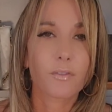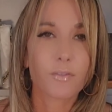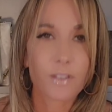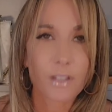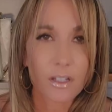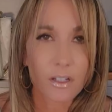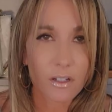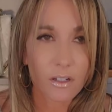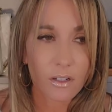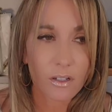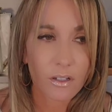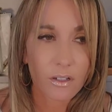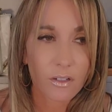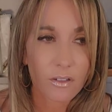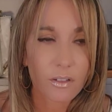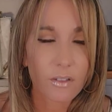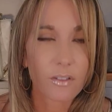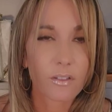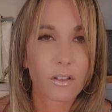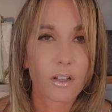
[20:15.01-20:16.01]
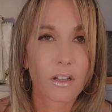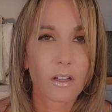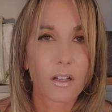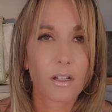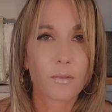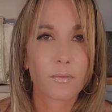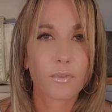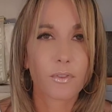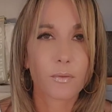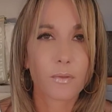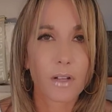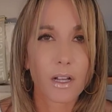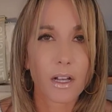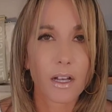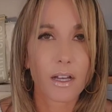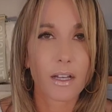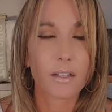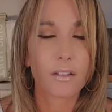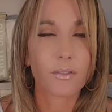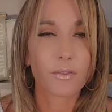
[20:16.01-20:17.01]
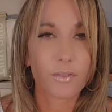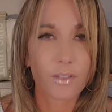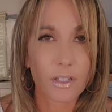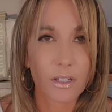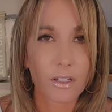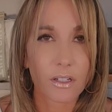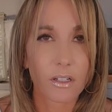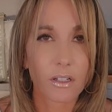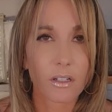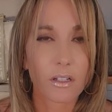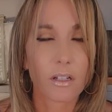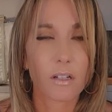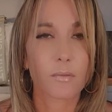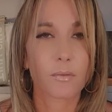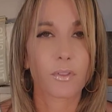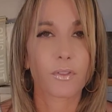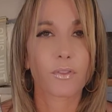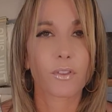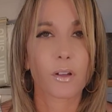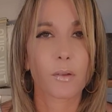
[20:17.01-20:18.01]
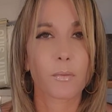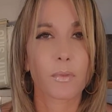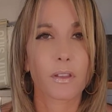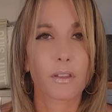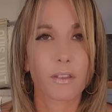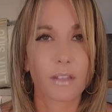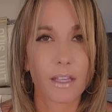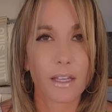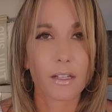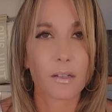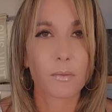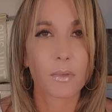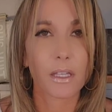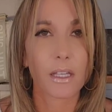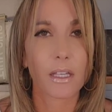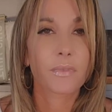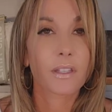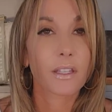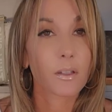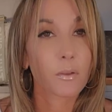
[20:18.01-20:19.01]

Fear does not come from God. Fear comes from the enemy.